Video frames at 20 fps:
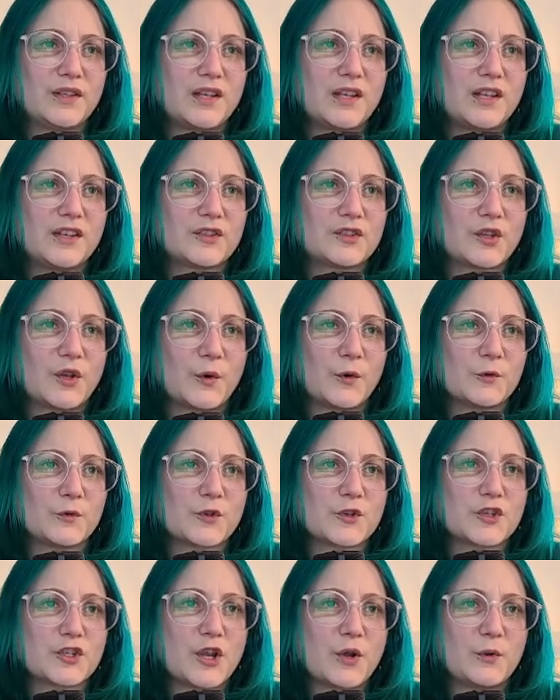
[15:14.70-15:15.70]
So it will
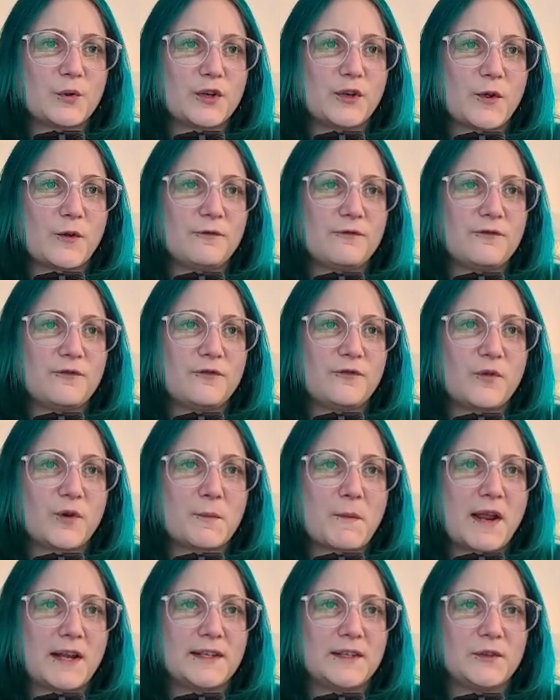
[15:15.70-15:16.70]
show an
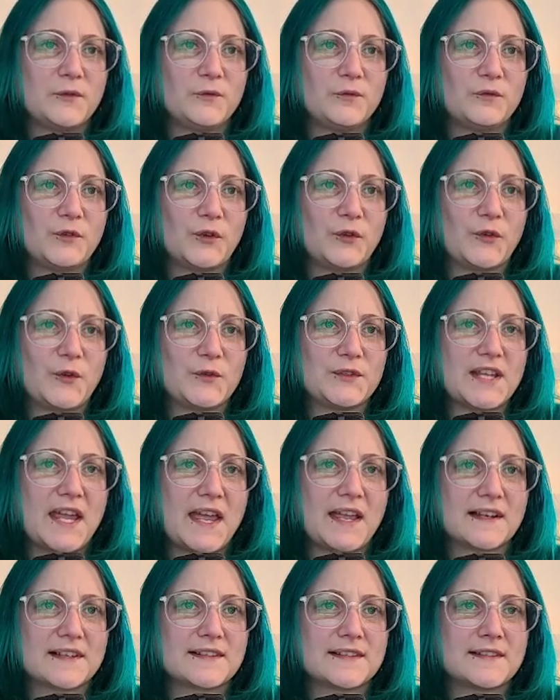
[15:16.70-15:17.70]
unformatted result
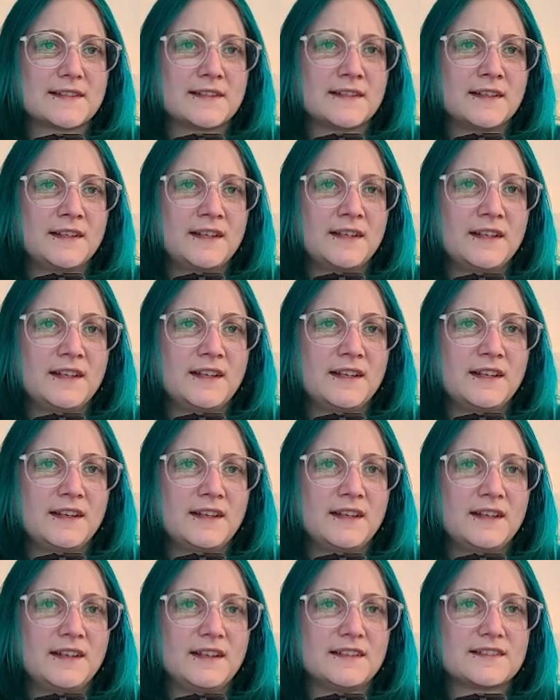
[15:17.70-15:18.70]
text
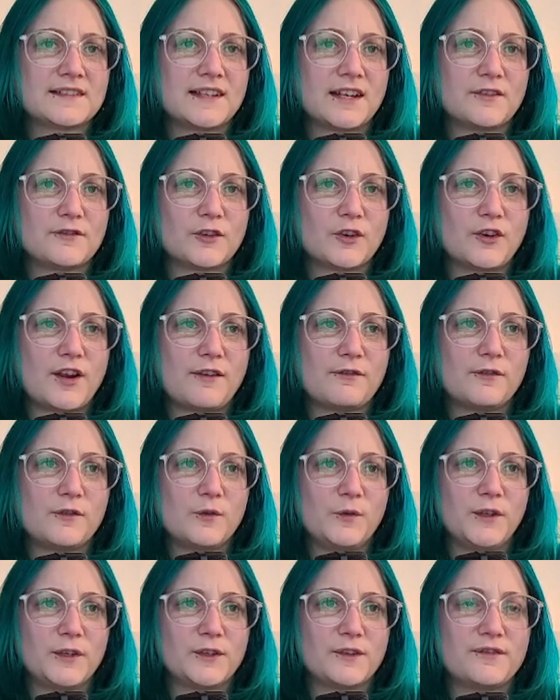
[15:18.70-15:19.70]
instead of a
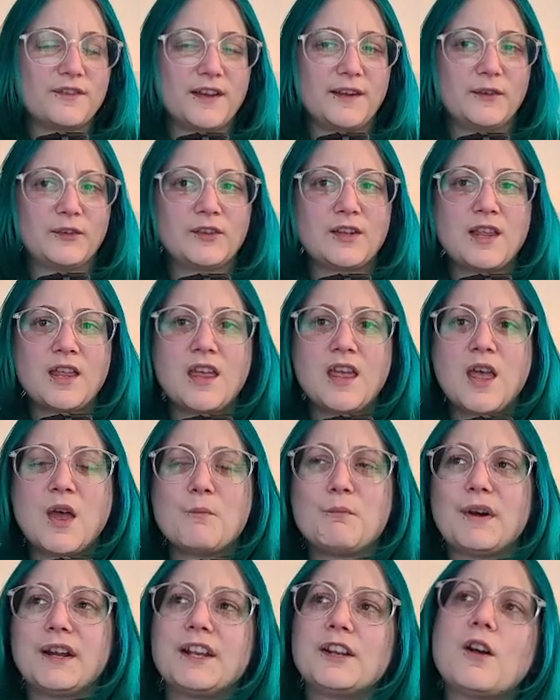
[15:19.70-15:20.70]
graphical interface.
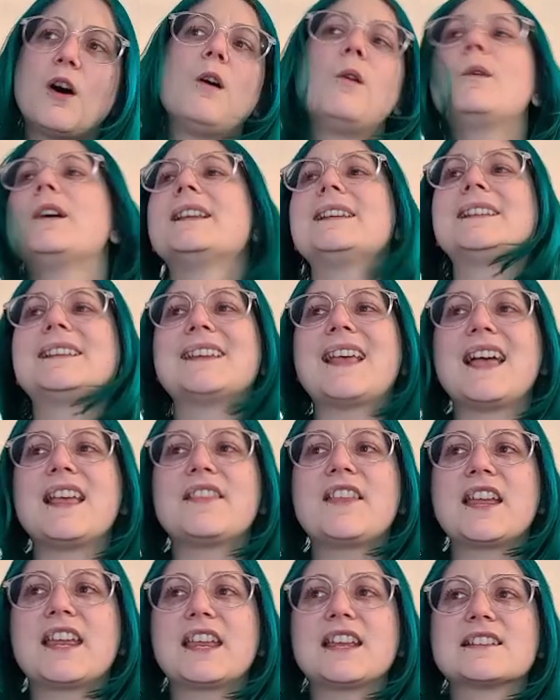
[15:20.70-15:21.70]
But it always set,
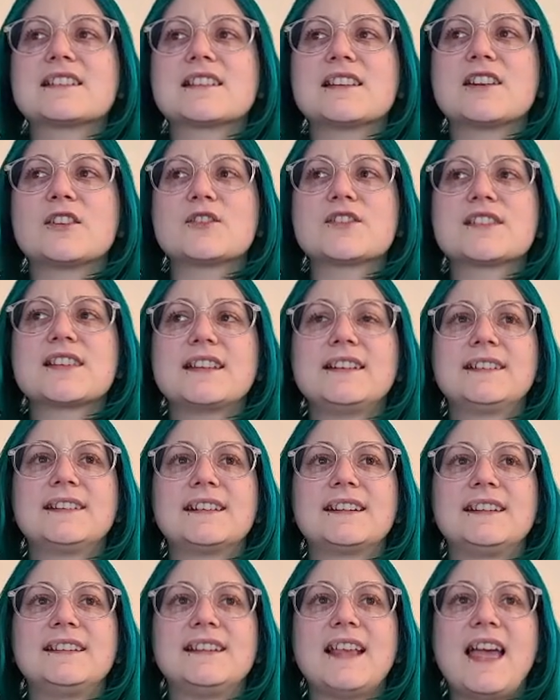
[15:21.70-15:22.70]
like, it'll say
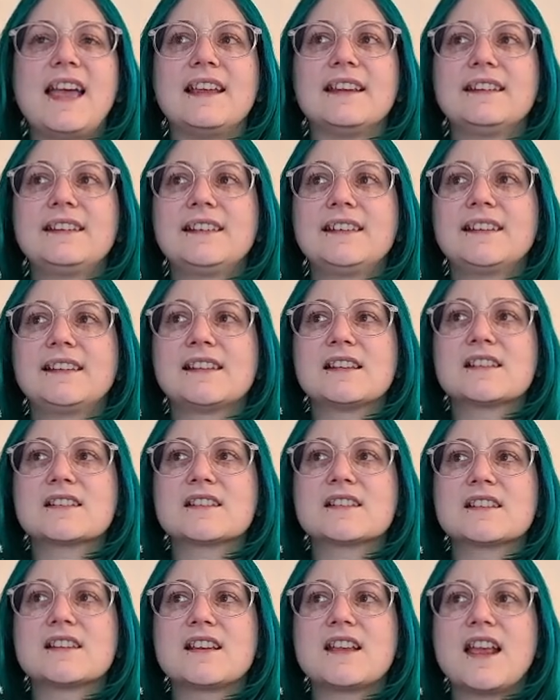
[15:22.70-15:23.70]
success,
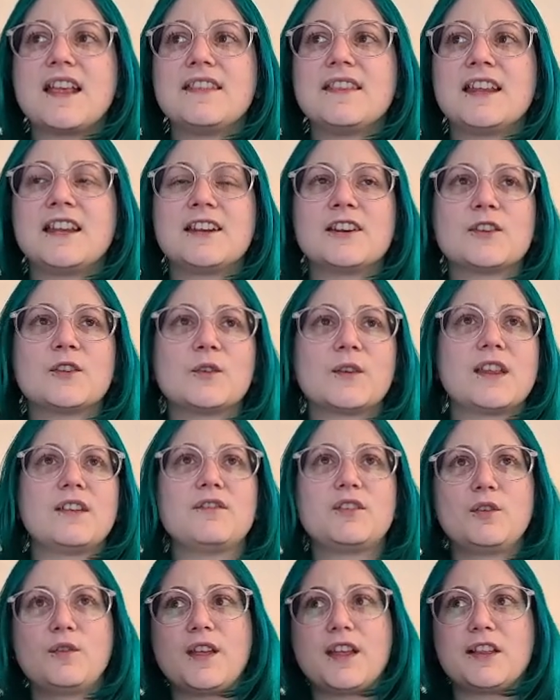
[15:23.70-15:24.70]
and then it'll give
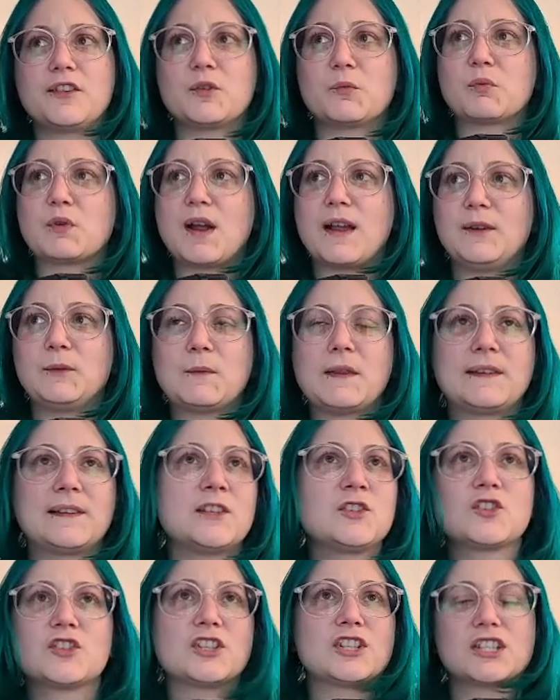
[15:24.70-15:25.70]
you, like, the prize
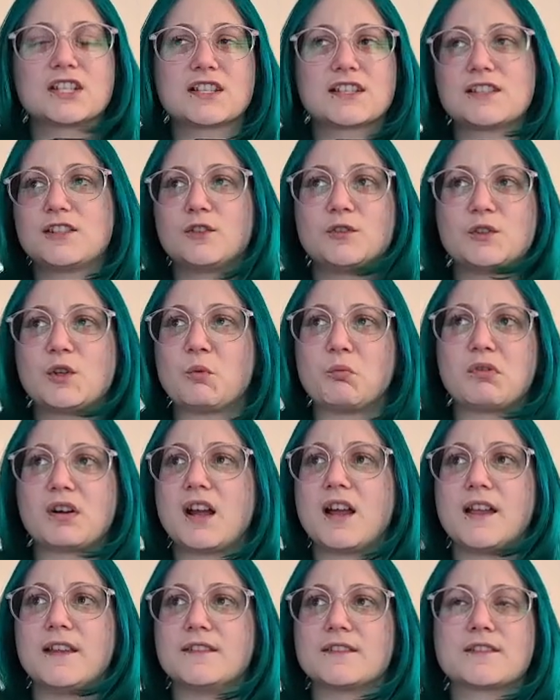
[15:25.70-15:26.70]
message, and it's still no
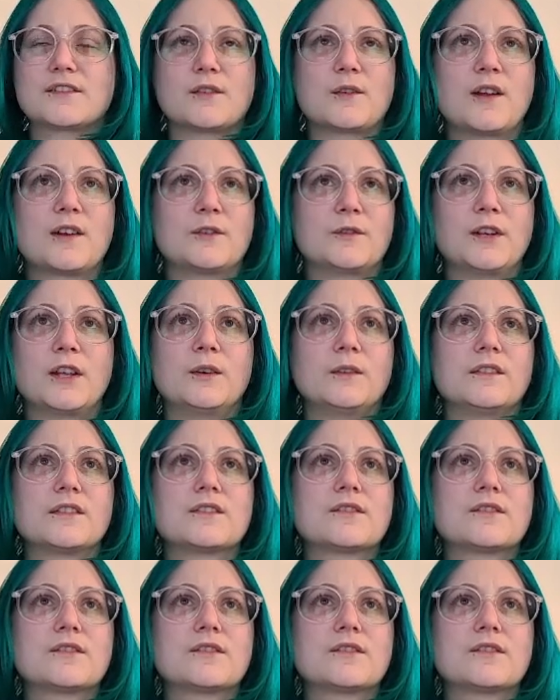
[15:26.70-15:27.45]
prize. So I don't know. It's